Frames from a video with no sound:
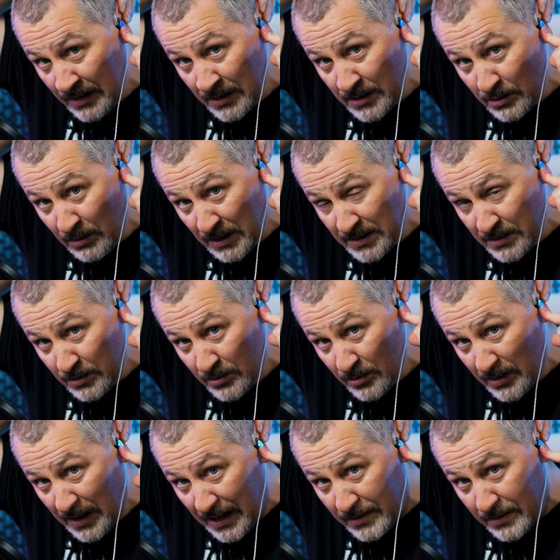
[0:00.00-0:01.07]
So once you do
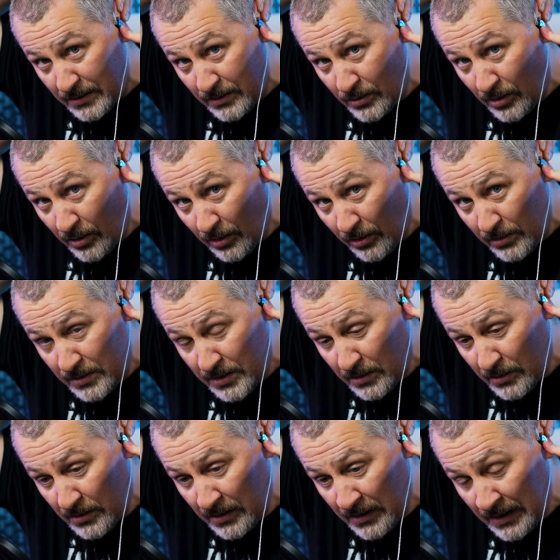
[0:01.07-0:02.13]
that, you hold
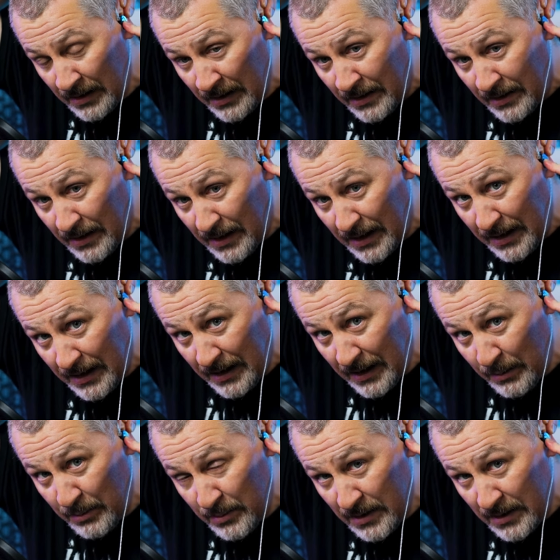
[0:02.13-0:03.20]
your
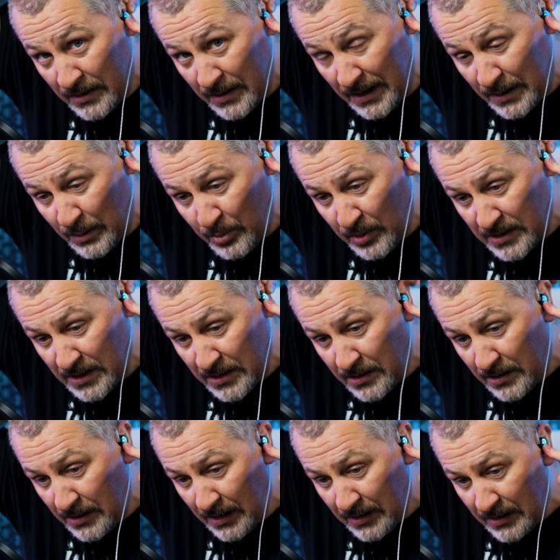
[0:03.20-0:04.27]
IEM in the
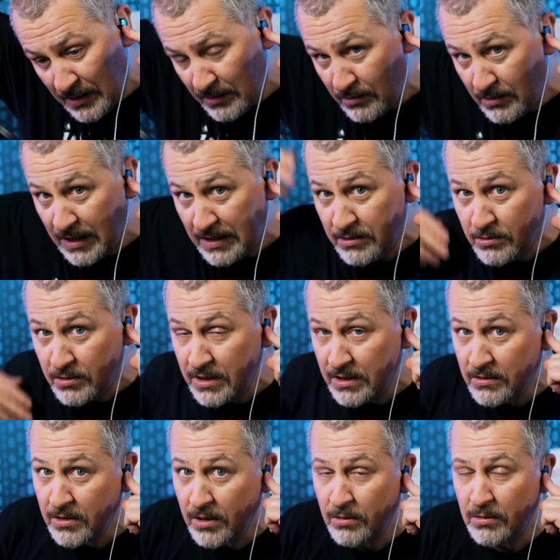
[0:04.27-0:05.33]
position and then you let your
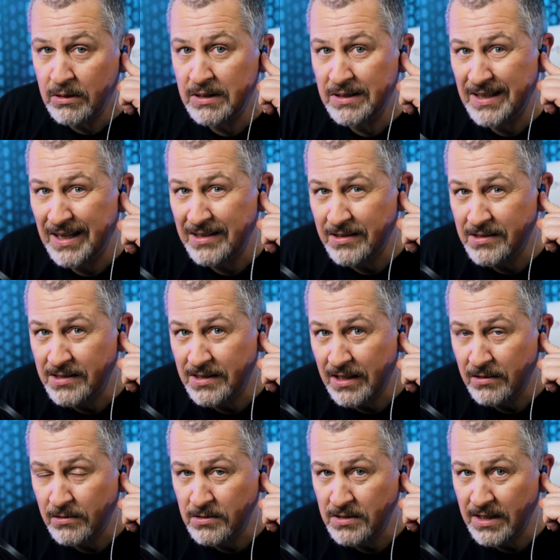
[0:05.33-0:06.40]
ear go and it kind of
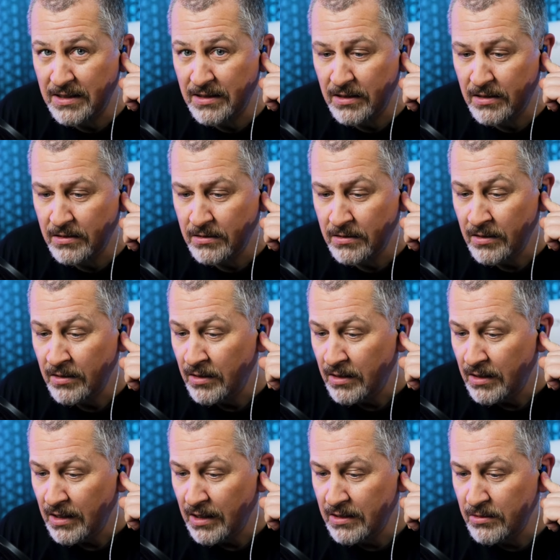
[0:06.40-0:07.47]
settles in there.
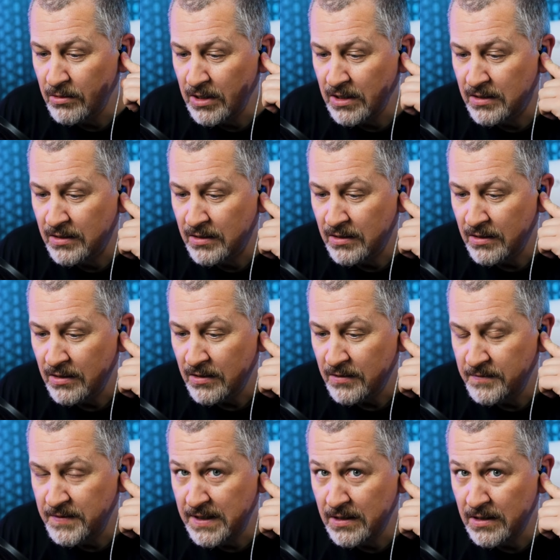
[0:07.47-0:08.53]
And you can
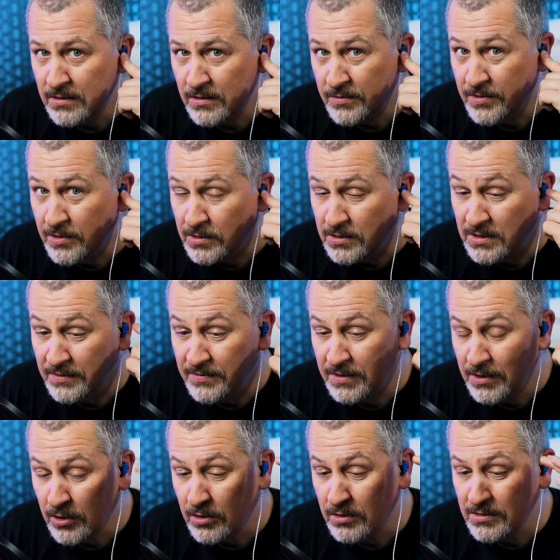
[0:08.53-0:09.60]
feel it. Of course, if
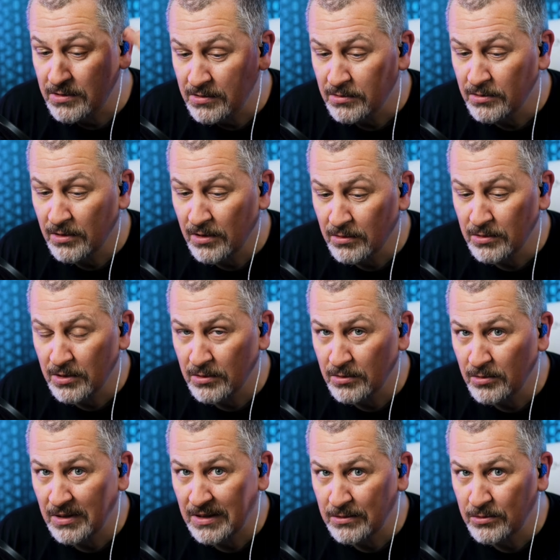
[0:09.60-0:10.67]
it hurts, don't
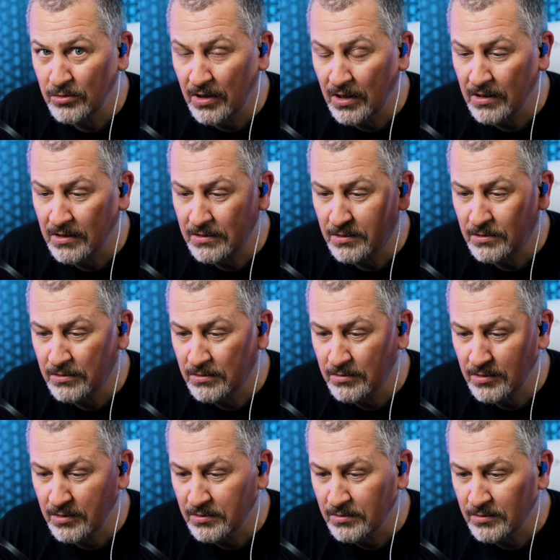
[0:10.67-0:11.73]
do that too hard.
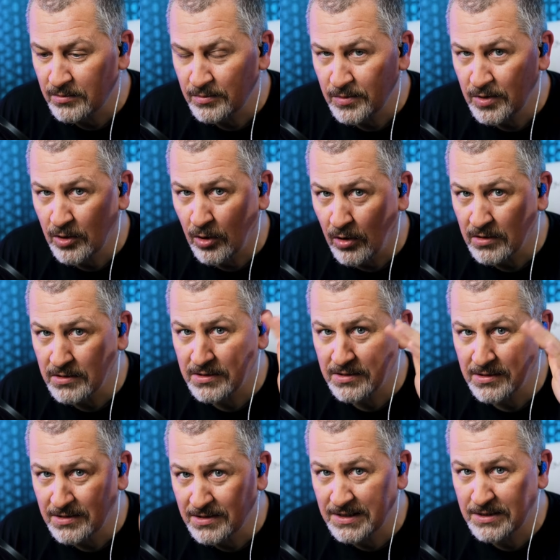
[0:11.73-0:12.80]
Don't cause
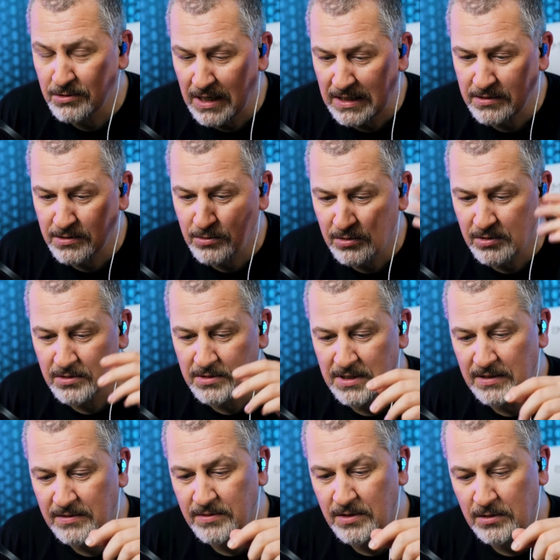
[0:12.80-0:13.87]
stress to yourself.